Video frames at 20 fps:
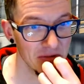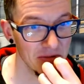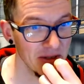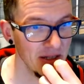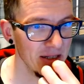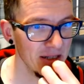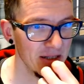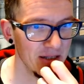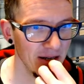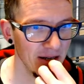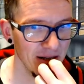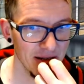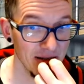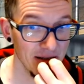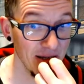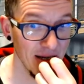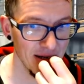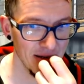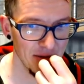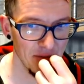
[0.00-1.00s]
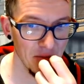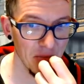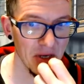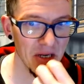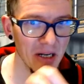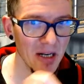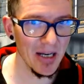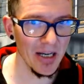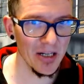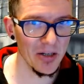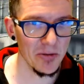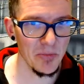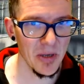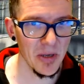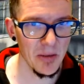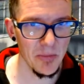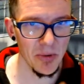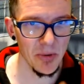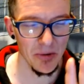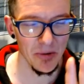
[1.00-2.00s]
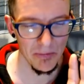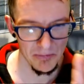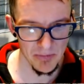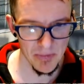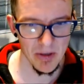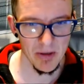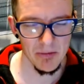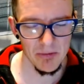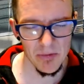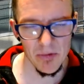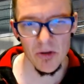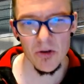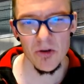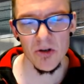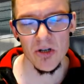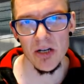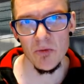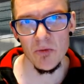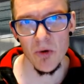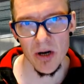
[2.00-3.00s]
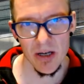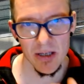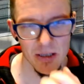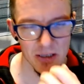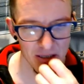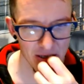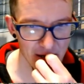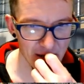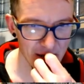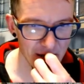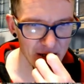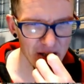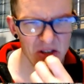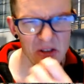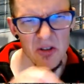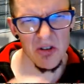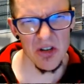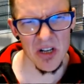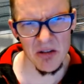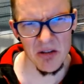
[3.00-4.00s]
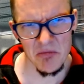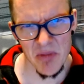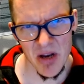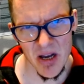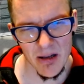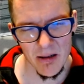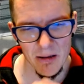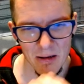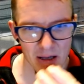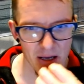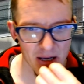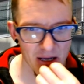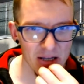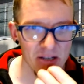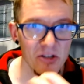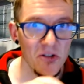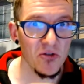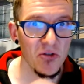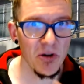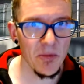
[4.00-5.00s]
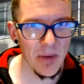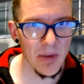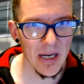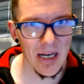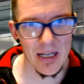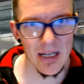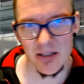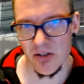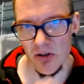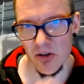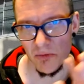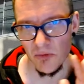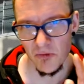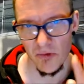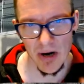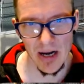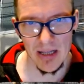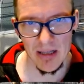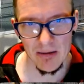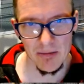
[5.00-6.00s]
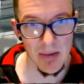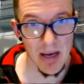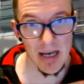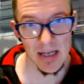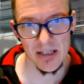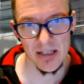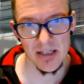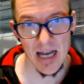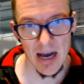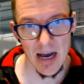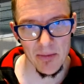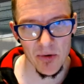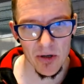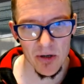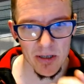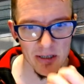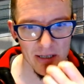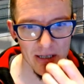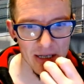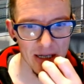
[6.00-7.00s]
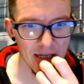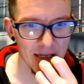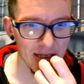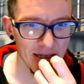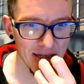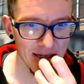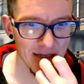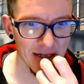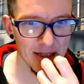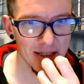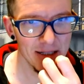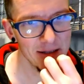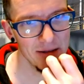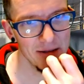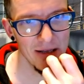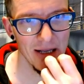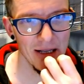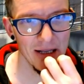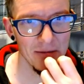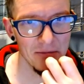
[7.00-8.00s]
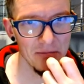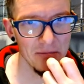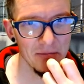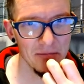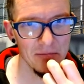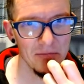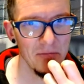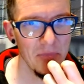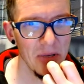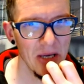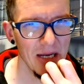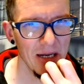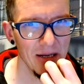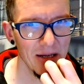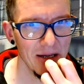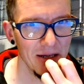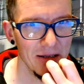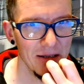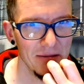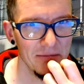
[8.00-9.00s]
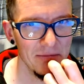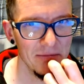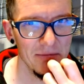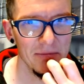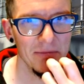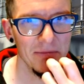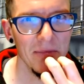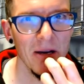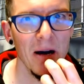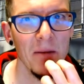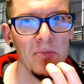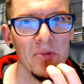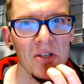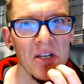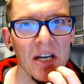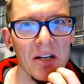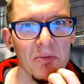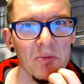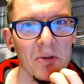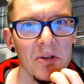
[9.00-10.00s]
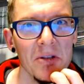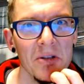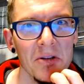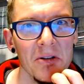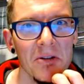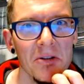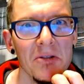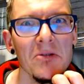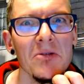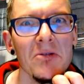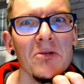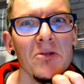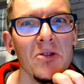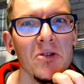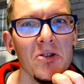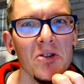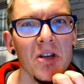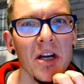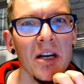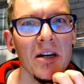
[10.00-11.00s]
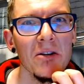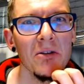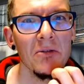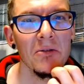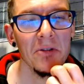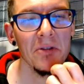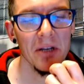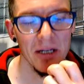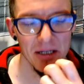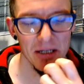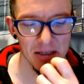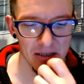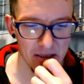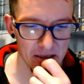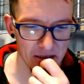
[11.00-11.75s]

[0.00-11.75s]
It's like, yeah, middle-aged people, usually white, usually male, screaming at some random ass camera and being like upset with the state of things.